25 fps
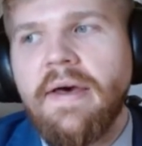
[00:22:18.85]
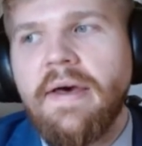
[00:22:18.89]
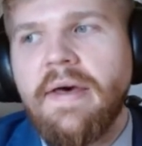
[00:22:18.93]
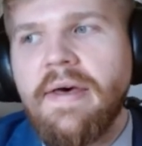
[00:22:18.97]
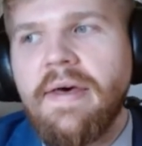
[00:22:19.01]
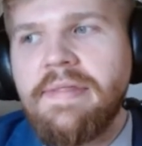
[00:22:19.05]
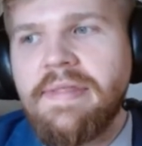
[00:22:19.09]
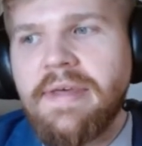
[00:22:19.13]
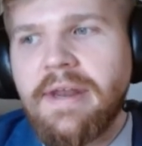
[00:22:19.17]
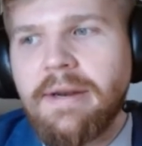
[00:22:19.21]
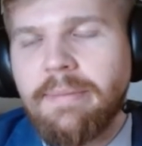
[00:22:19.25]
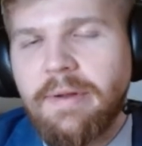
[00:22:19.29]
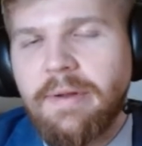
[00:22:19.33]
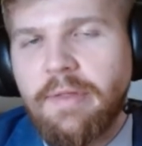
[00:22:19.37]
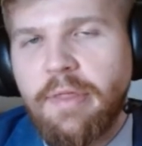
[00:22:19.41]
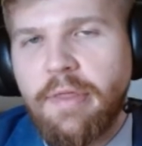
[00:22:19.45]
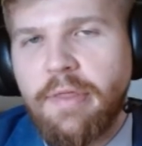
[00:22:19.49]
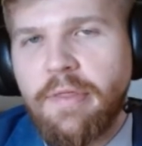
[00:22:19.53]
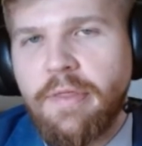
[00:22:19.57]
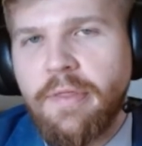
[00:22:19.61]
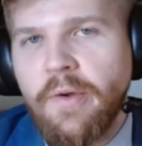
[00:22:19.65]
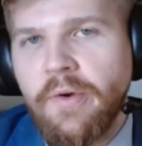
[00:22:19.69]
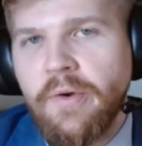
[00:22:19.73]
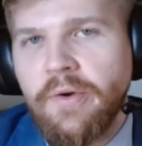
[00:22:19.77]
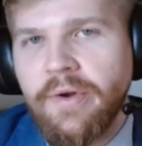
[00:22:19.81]
And then about
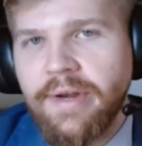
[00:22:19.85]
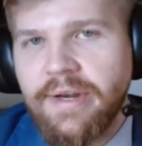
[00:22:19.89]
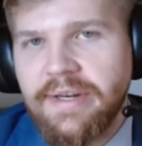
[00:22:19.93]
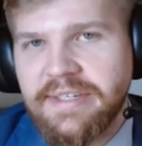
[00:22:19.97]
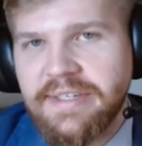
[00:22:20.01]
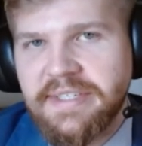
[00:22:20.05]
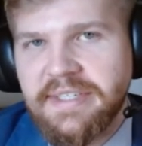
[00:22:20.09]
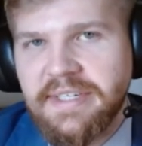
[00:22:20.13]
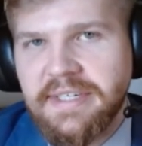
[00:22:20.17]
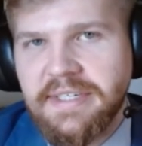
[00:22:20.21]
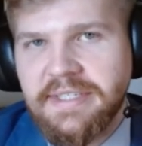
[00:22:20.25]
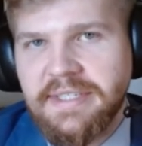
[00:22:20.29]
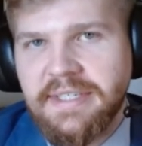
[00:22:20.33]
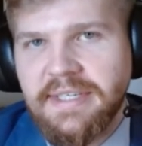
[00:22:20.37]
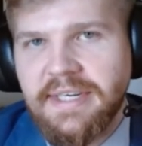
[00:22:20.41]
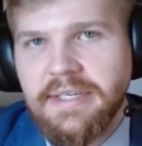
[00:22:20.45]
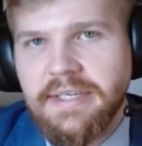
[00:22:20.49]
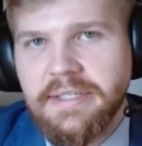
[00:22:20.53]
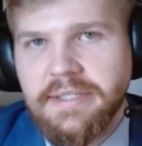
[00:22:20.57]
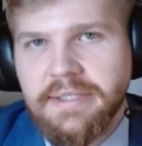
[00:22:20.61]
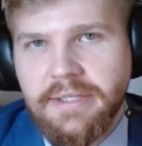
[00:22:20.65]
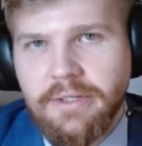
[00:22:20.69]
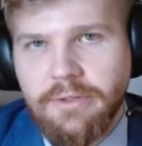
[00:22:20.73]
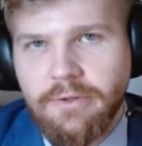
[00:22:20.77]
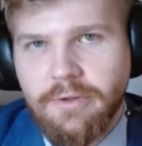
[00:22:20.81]
30 to 60
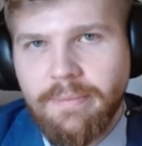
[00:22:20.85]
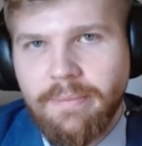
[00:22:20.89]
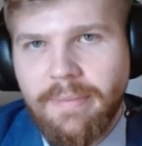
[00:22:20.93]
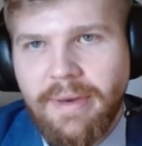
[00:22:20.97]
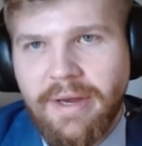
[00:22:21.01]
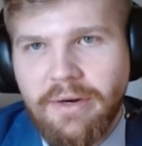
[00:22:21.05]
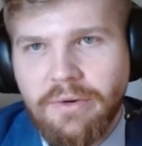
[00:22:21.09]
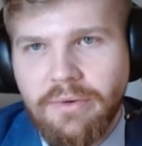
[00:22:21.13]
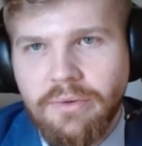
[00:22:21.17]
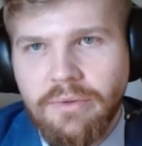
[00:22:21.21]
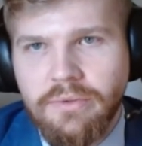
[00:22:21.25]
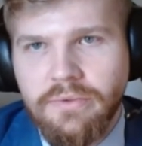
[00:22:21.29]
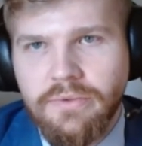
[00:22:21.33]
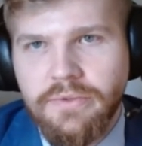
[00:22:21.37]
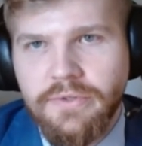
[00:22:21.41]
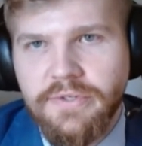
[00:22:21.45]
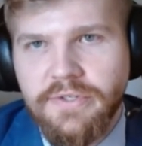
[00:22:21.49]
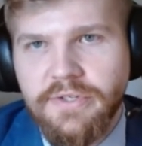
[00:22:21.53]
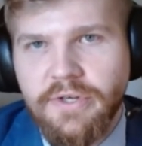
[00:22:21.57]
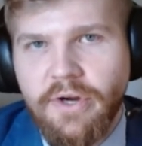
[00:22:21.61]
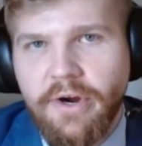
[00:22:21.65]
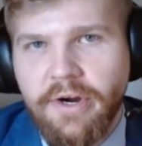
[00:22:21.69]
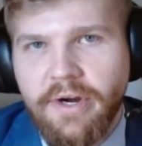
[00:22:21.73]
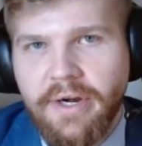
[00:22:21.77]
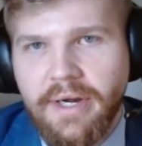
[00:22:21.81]
days later, the
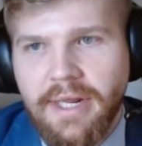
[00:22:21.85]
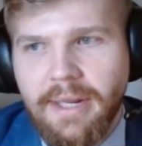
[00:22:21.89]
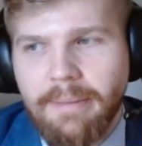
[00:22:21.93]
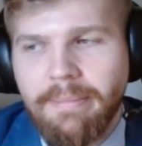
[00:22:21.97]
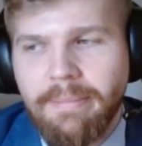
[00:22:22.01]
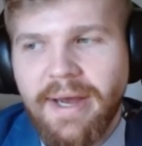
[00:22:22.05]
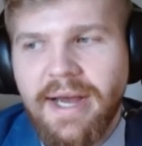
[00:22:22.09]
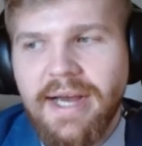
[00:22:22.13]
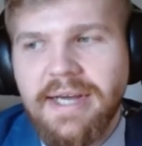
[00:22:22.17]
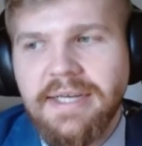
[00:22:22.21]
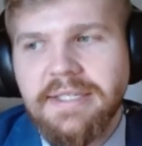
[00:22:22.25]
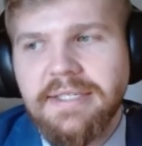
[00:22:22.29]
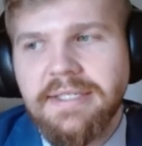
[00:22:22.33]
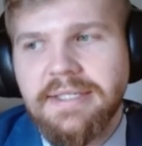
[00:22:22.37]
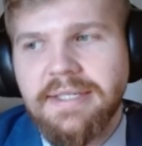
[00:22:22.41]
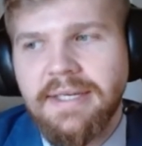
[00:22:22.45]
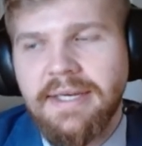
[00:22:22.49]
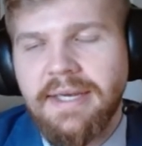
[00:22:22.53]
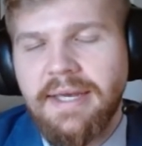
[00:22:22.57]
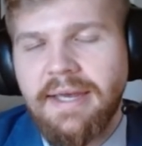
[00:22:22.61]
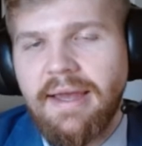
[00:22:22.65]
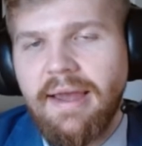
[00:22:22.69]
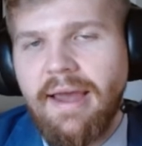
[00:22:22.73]
medicals are going to get passed.